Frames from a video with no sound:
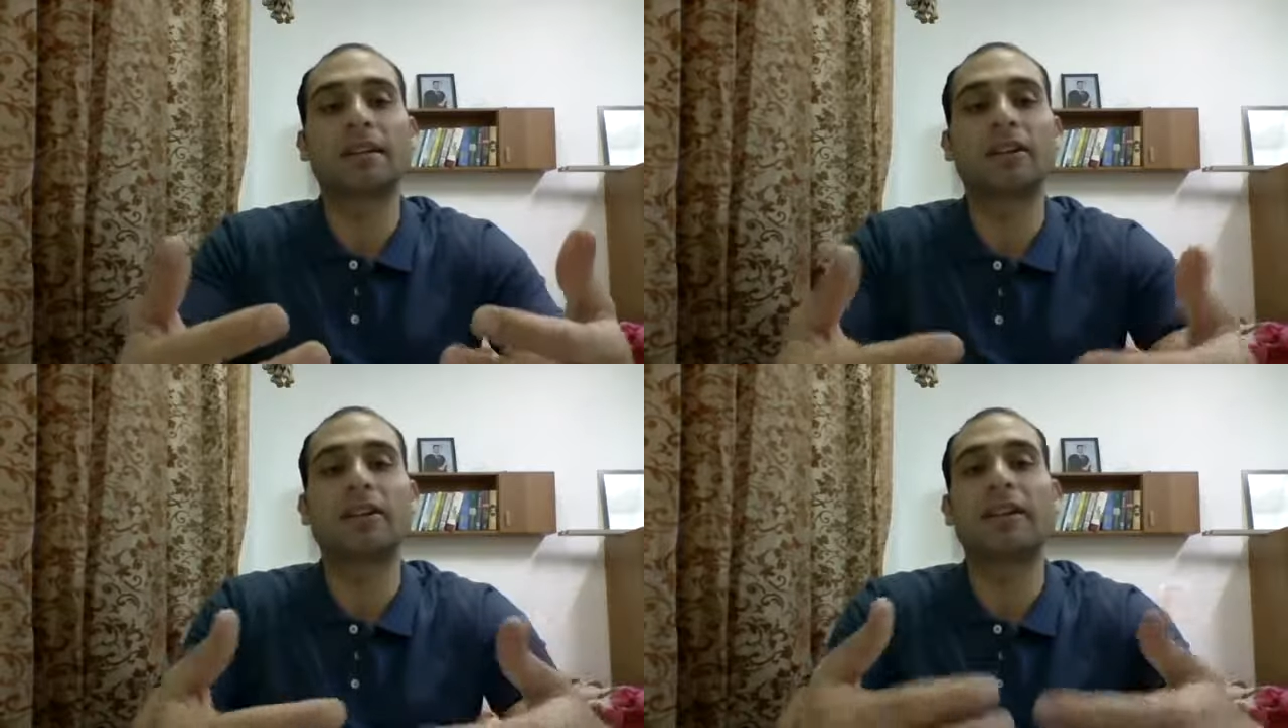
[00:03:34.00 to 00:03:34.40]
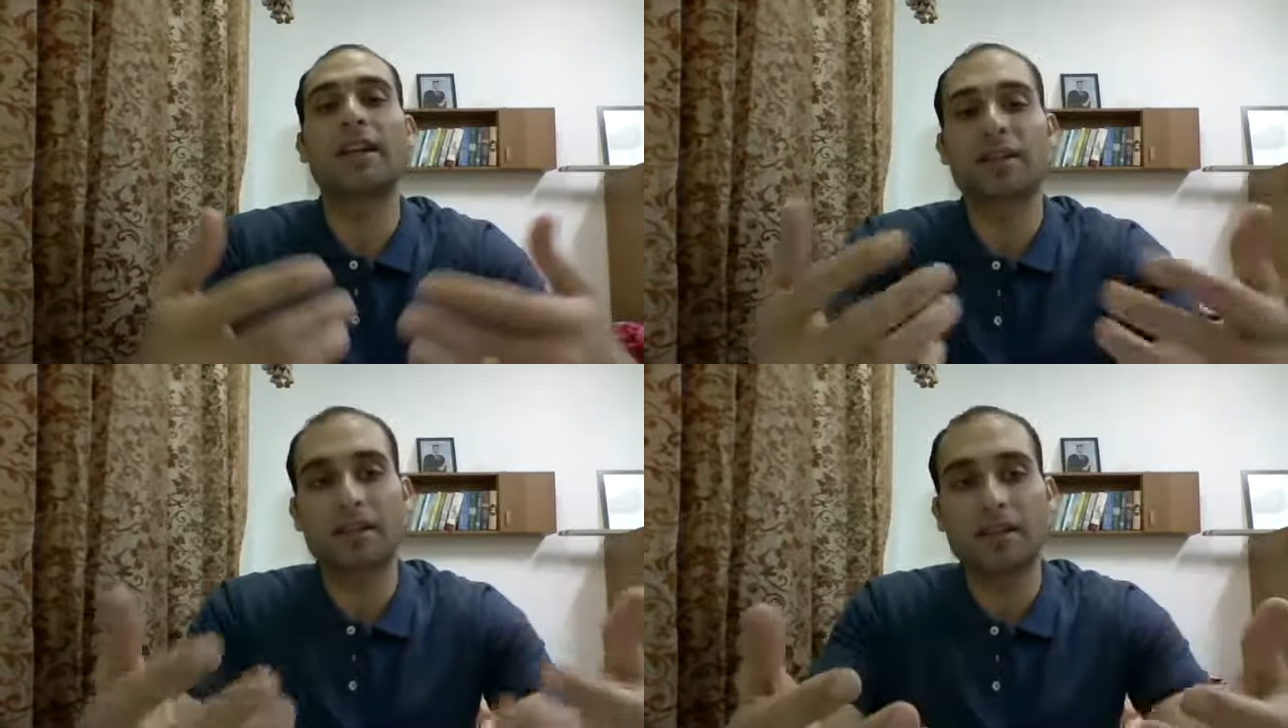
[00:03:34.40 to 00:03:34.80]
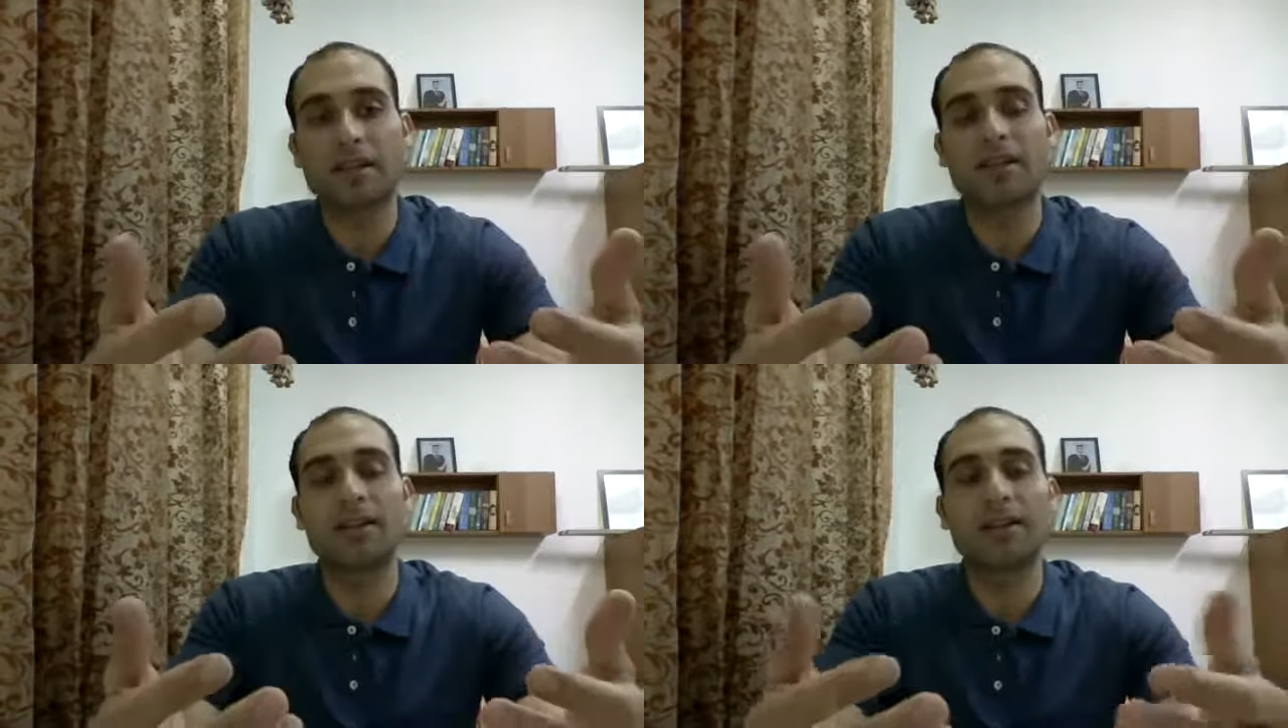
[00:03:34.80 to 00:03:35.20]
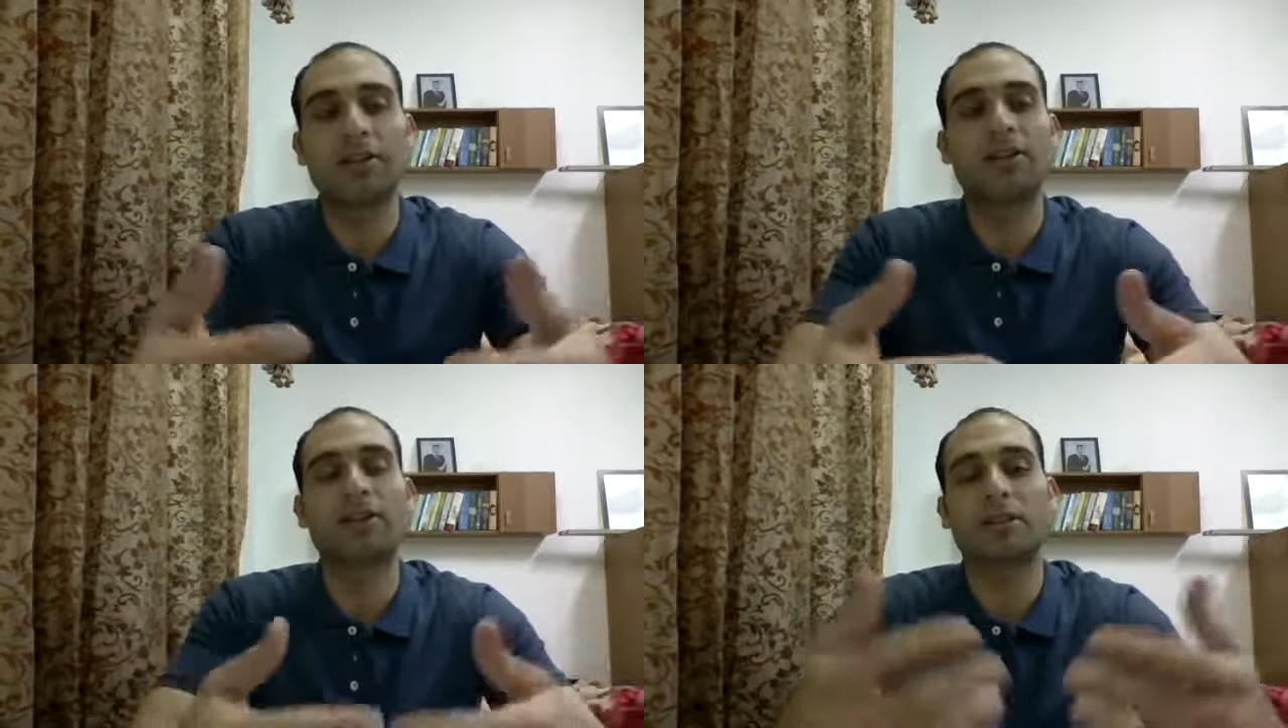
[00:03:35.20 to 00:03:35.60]
create
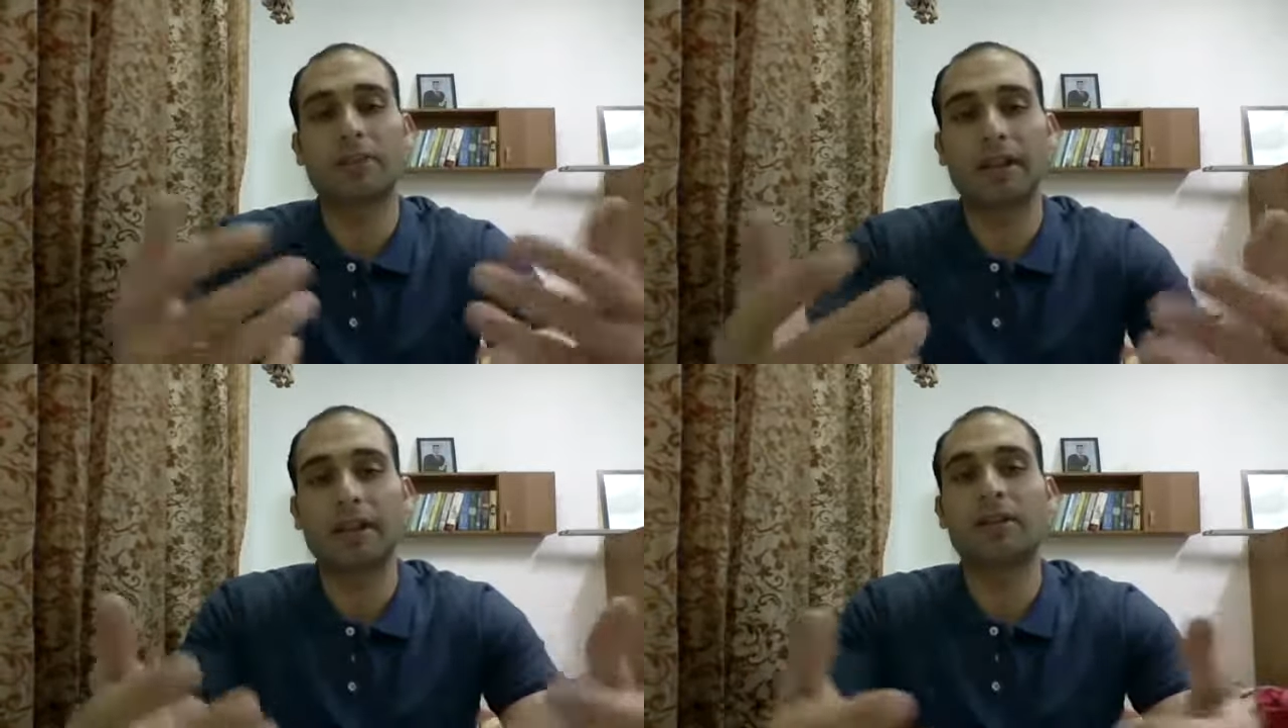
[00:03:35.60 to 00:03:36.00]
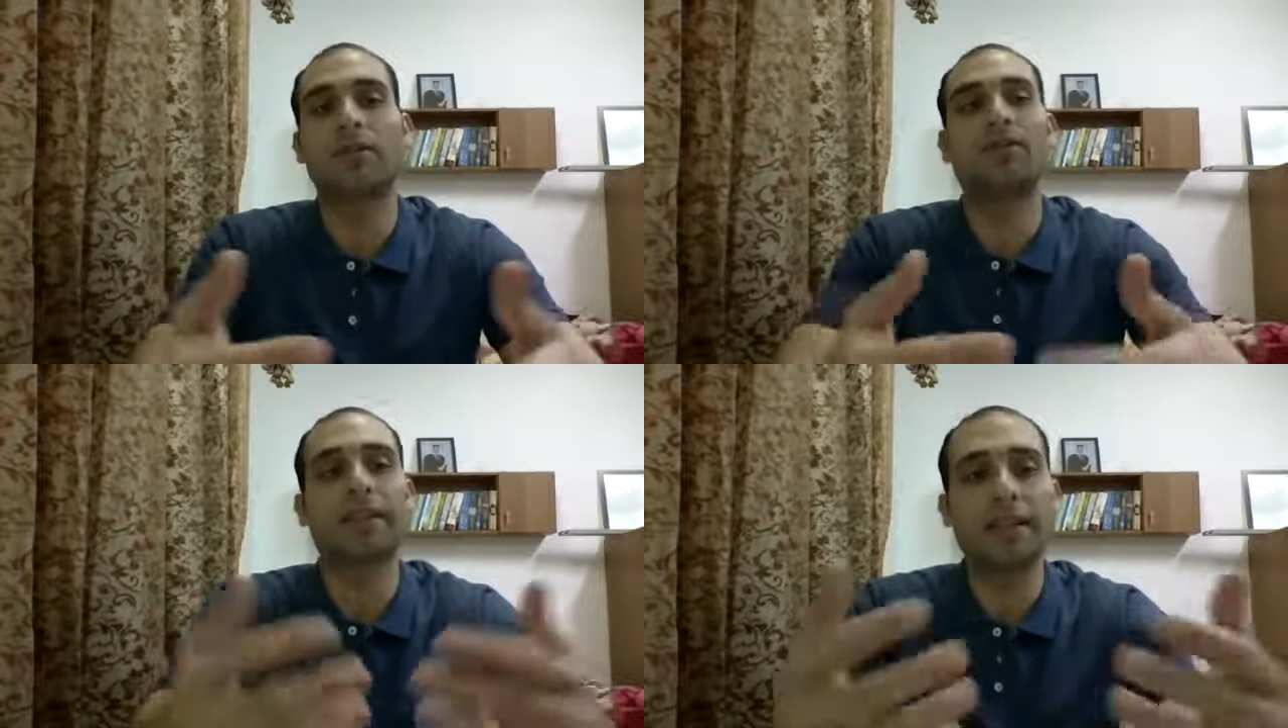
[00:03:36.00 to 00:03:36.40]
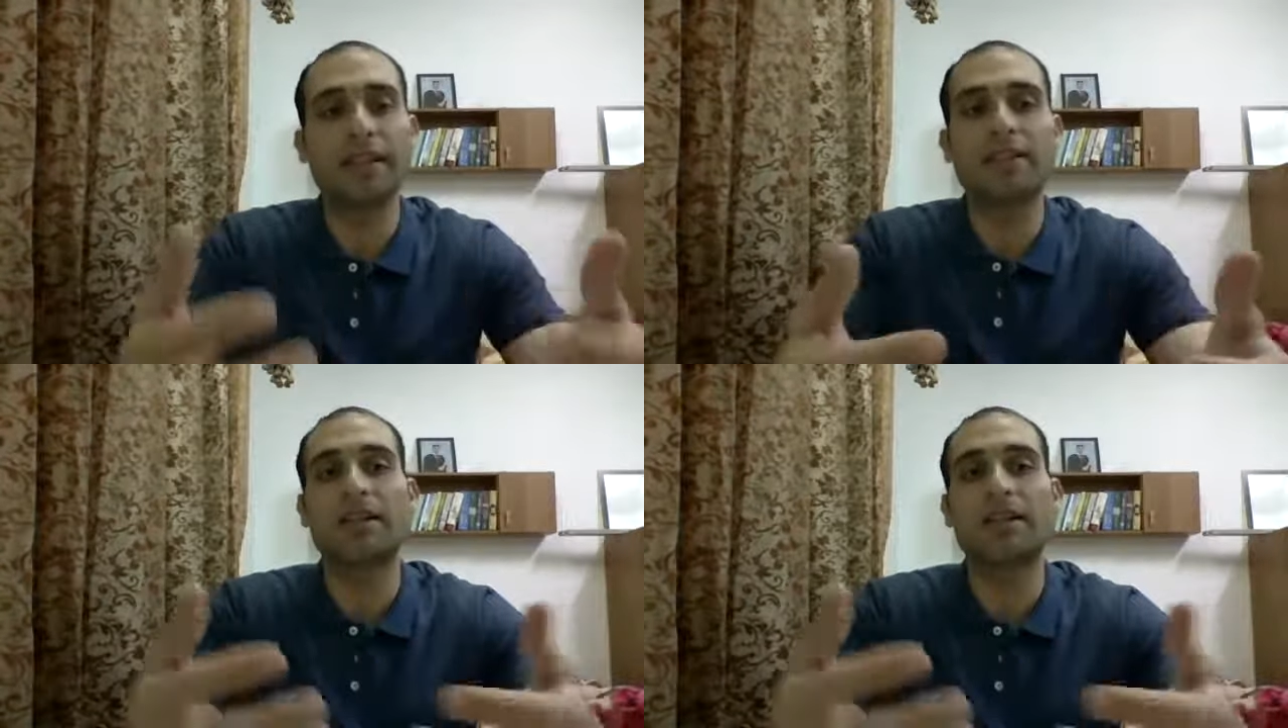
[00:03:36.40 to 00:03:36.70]
some kind of kids,